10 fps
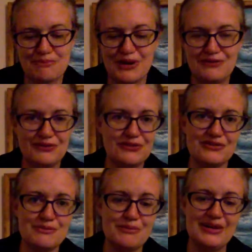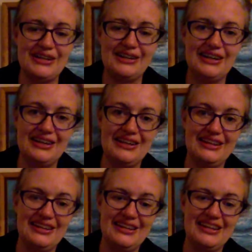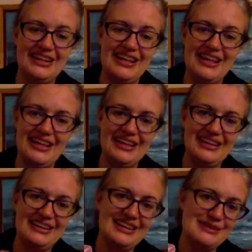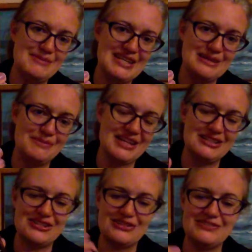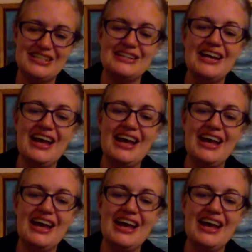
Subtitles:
perfect for spring. Kind of like my nail polish over here.